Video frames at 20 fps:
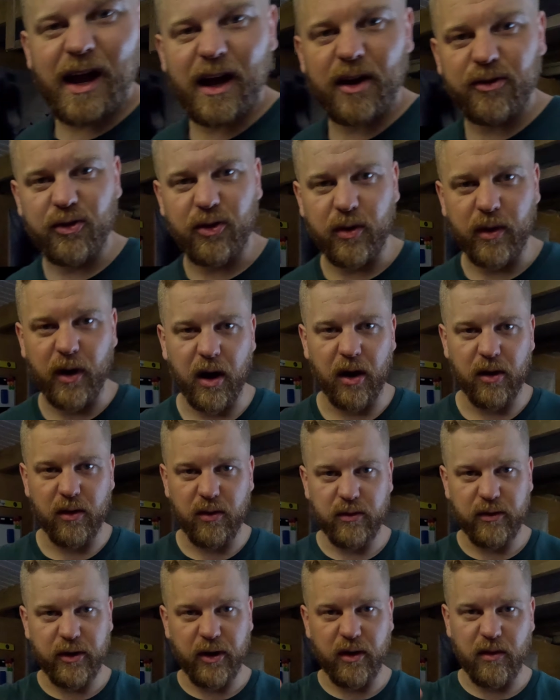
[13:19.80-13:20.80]
As you
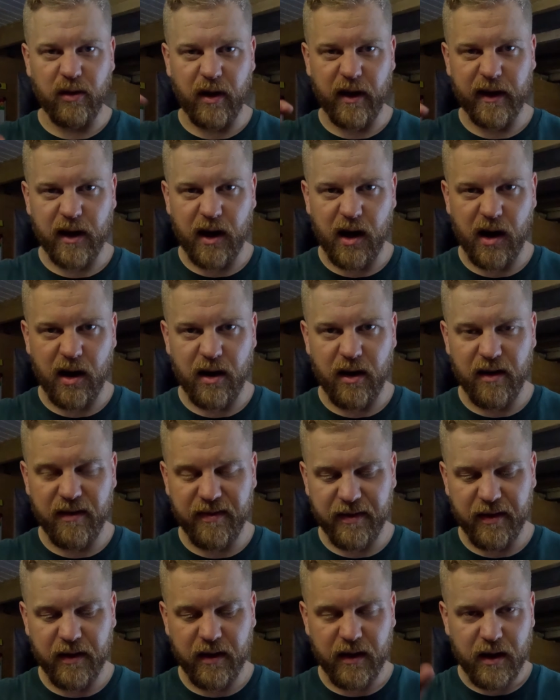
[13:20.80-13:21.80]
go, do like
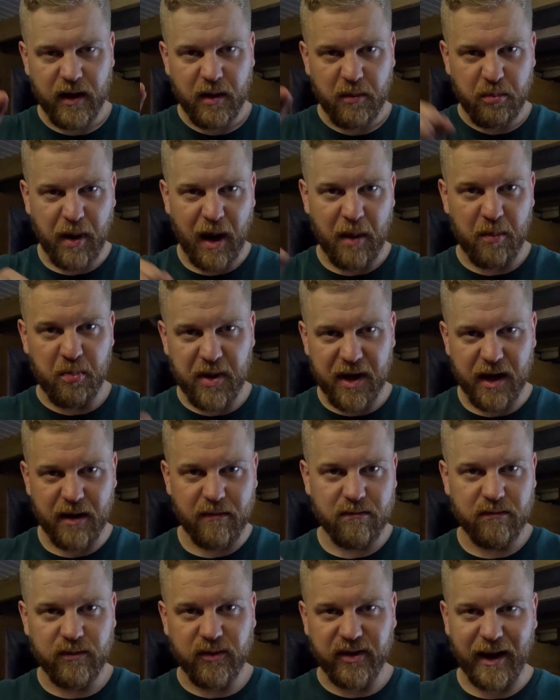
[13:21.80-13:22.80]
half. Pump
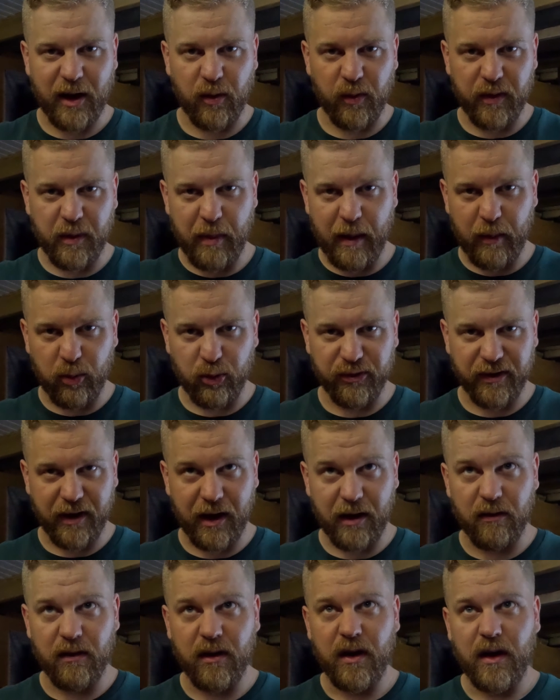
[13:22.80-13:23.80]
it to get all the bubbles
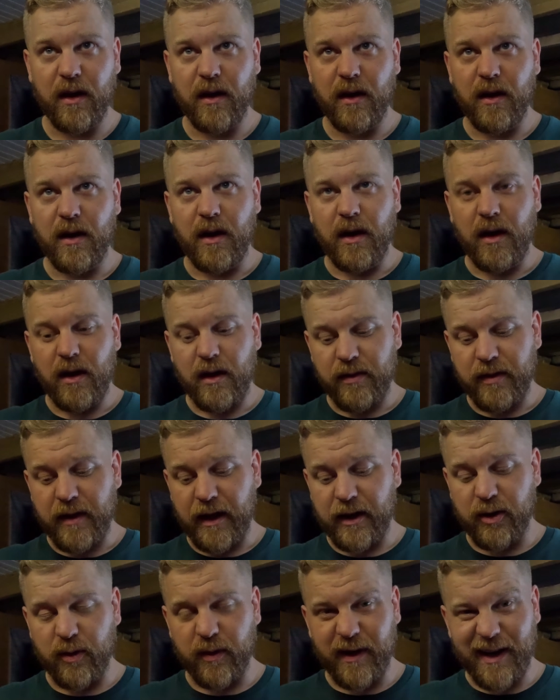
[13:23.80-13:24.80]
out,
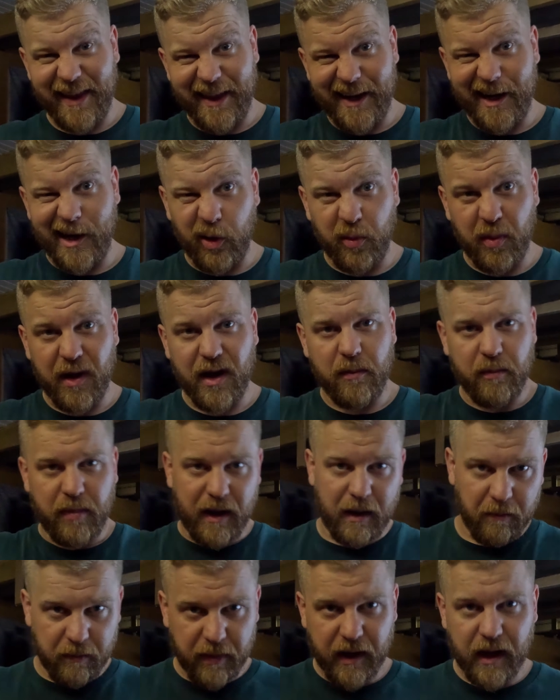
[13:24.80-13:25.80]
then do another little bit,
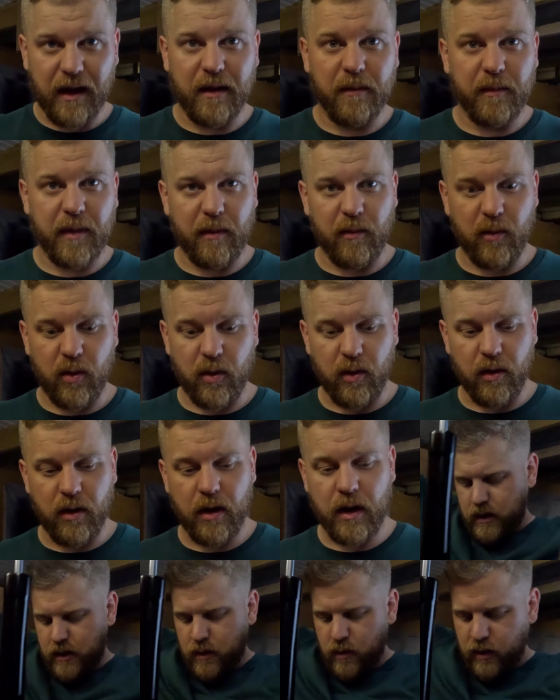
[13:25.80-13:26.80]
pump it a bit more.
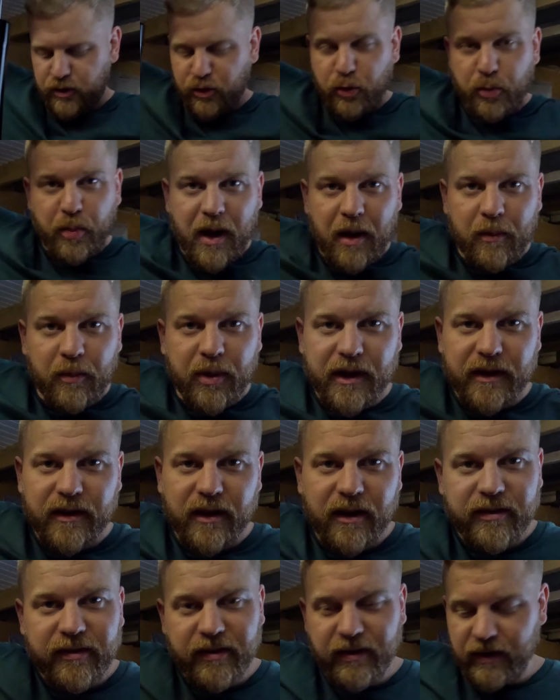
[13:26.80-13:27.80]
When you're pumping
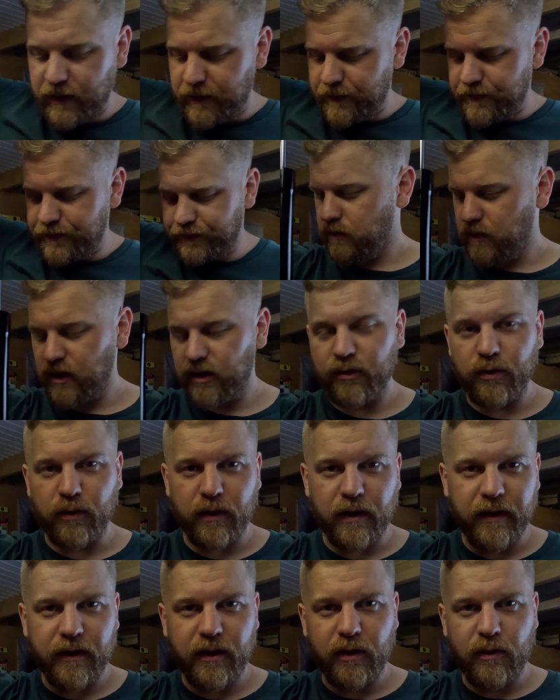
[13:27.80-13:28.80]
this, make
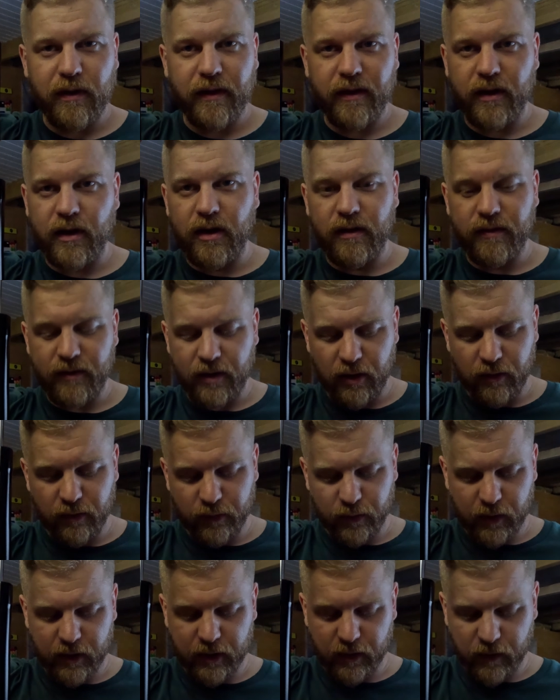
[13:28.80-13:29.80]
sure that your other half
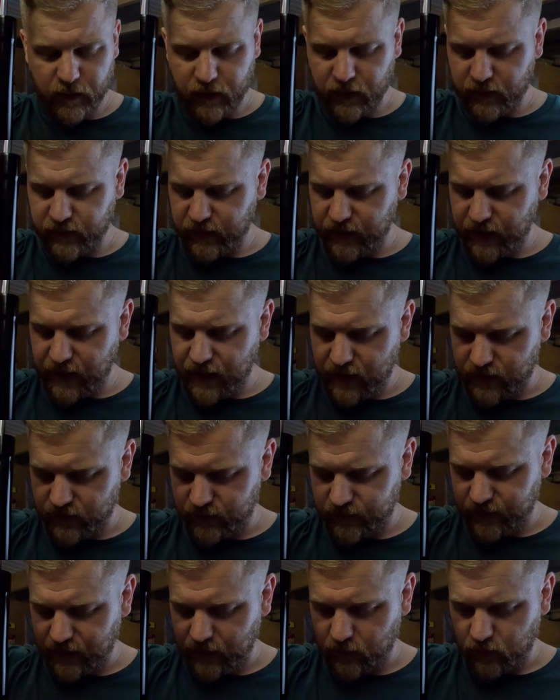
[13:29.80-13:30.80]
knows what you're doing, because it
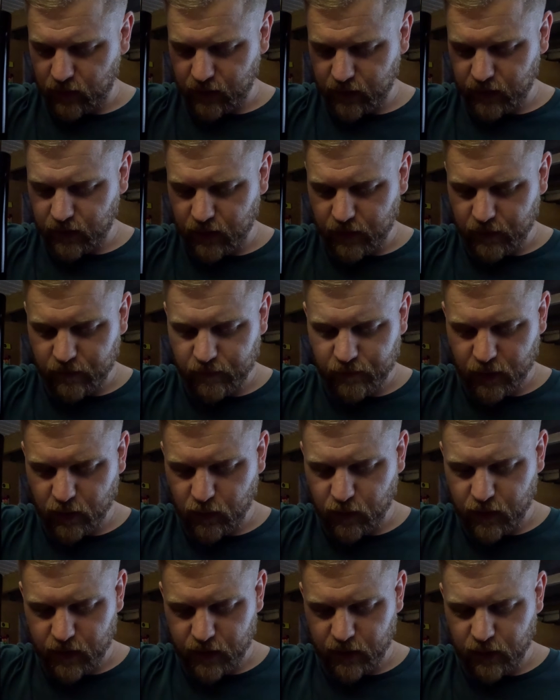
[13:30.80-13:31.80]
can sound like
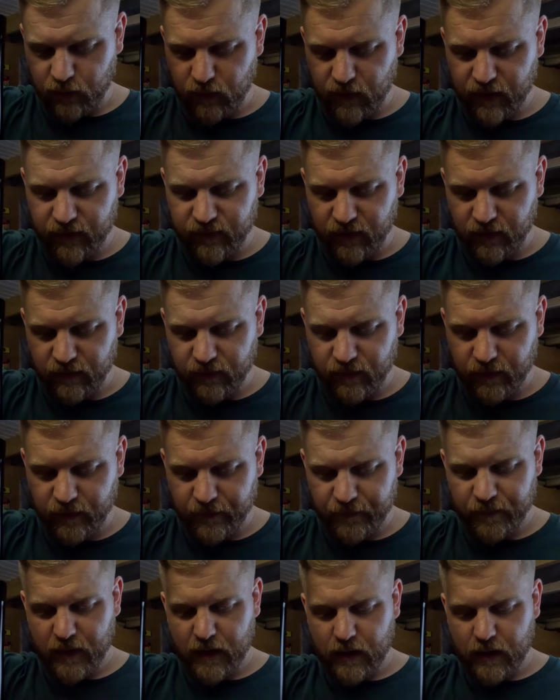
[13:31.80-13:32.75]
quite aggressive